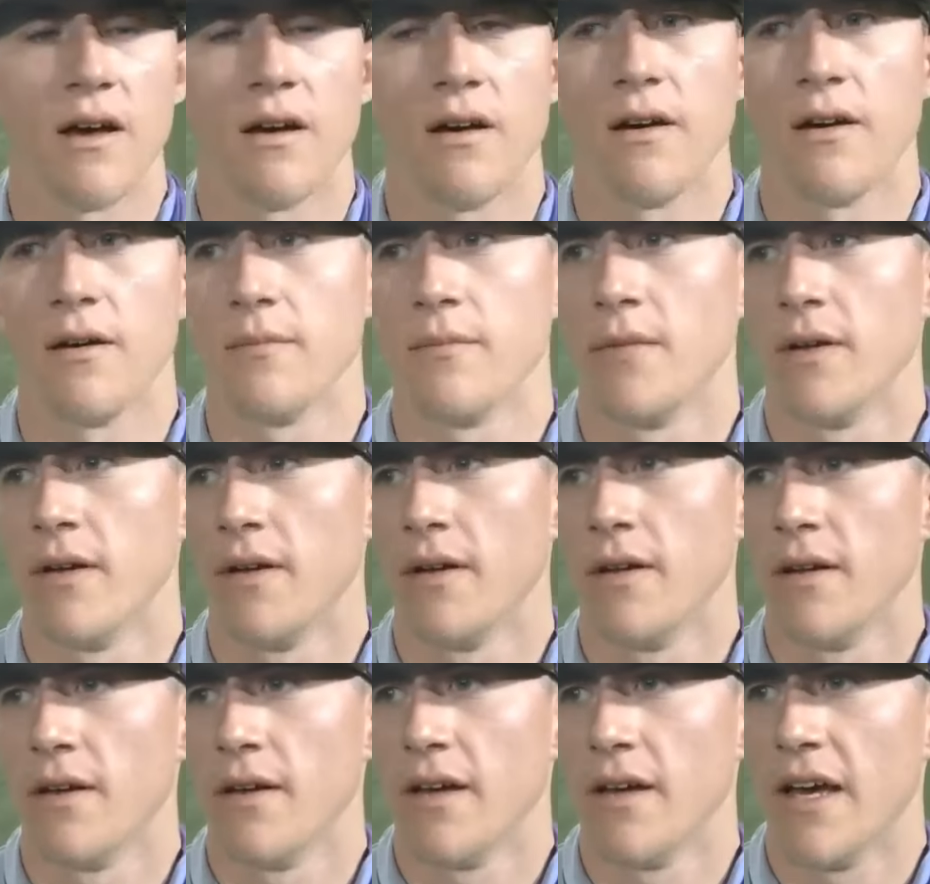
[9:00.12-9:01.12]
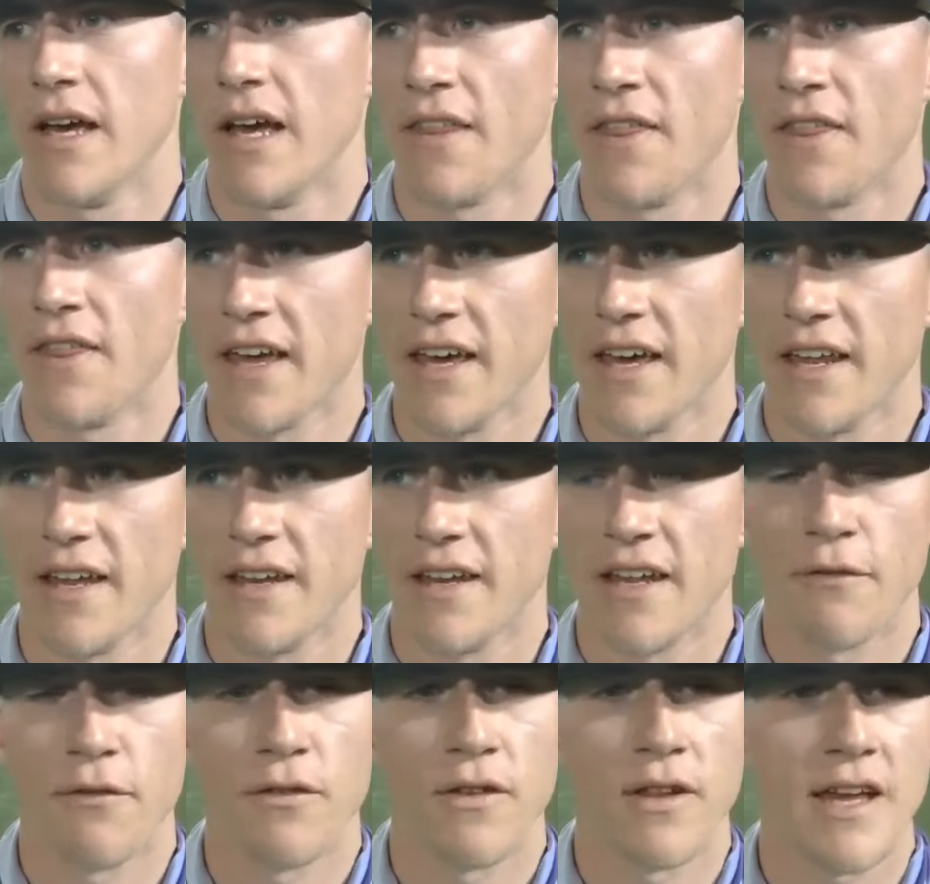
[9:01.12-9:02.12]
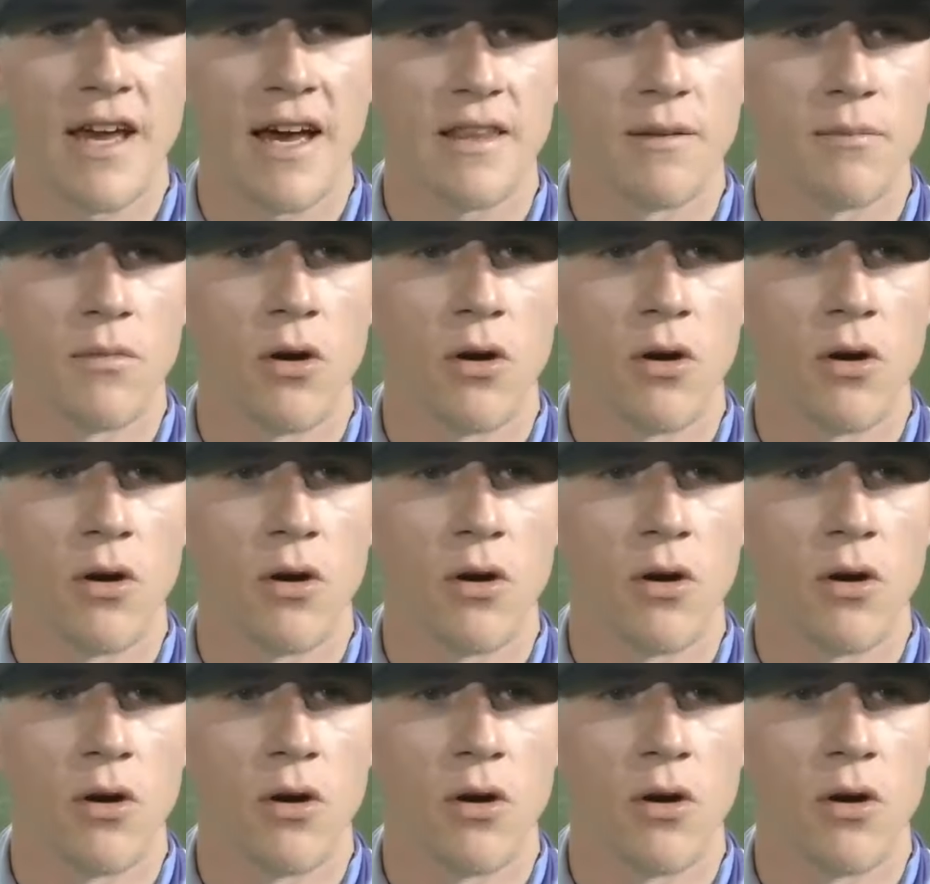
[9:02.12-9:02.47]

I think it definitely got the